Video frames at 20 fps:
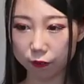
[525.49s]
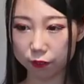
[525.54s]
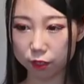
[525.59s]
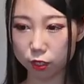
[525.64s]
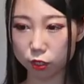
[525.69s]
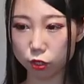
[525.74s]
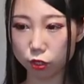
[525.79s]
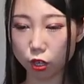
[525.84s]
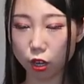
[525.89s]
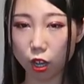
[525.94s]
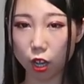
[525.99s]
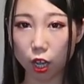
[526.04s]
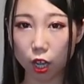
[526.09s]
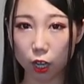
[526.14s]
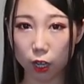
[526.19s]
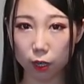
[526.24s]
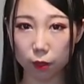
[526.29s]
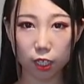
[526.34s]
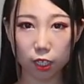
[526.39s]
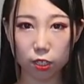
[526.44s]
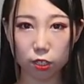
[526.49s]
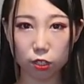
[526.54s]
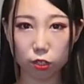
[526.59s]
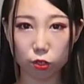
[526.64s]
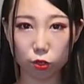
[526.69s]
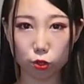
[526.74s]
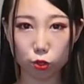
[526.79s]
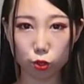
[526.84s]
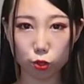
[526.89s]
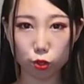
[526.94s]
If the top
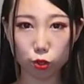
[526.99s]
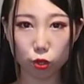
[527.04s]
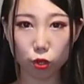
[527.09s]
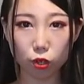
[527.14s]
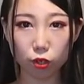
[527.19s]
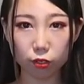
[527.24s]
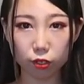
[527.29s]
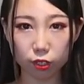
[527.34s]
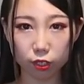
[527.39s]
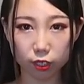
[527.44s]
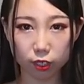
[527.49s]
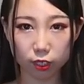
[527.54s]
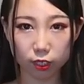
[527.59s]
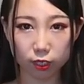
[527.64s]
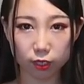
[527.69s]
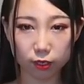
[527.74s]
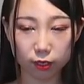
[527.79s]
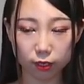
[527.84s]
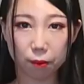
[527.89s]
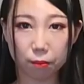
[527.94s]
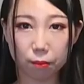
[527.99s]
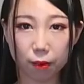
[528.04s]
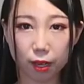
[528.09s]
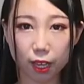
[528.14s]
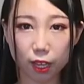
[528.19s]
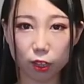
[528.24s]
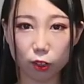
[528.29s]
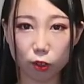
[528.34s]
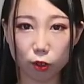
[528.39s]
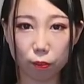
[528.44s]
is shorter, it
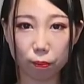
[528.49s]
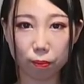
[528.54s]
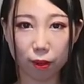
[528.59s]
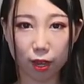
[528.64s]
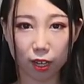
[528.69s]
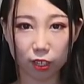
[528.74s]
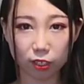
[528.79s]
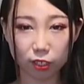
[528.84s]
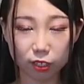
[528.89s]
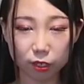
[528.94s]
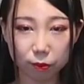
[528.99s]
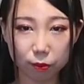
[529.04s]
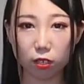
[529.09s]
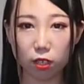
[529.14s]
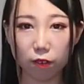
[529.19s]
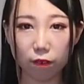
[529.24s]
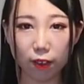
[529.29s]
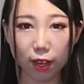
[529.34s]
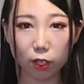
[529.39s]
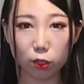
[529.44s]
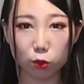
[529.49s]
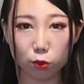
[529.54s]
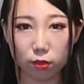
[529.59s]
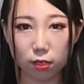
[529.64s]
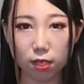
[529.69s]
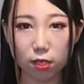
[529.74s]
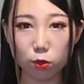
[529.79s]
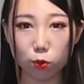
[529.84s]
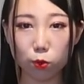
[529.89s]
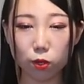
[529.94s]
might look better. But if I do
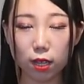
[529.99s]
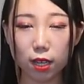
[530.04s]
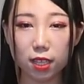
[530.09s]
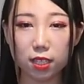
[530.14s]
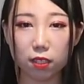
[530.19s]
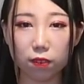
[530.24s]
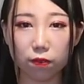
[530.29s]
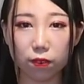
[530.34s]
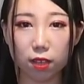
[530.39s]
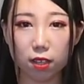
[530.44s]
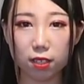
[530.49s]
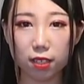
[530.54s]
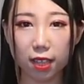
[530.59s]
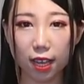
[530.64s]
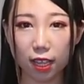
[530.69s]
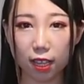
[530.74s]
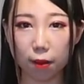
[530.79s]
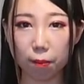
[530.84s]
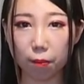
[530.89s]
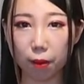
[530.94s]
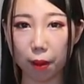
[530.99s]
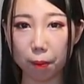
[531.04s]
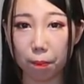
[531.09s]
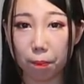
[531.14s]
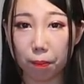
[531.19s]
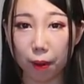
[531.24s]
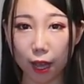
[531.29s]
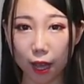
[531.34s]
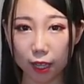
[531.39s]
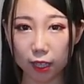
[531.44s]
this way, it feels like my
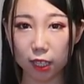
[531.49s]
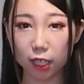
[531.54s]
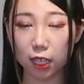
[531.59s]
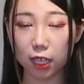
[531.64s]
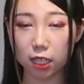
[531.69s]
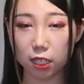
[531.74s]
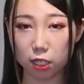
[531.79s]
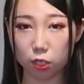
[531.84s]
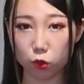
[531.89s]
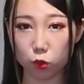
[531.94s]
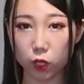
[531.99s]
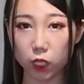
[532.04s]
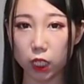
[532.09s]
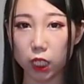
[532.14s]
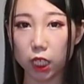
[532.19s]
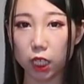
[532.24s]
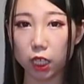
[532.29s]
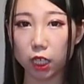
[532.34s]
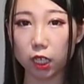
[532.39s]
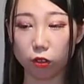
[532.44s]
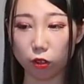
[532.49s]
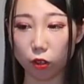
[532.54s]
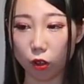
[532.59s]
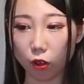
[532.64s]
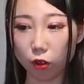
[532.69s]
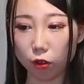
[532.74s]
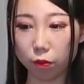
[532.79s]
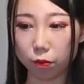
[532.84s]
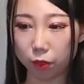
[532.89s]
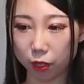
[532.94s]
body is really
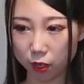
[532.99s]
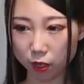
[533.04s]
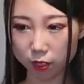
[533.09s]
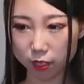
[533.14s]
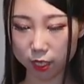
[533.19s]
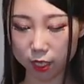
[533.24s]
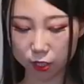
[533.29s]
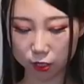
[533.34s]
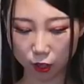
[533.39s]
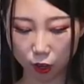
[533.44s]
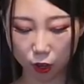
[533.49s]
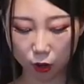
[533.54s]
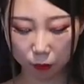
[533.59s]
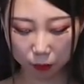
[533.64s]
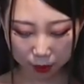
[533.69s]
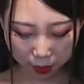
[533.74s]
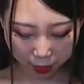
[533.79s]
long because it's all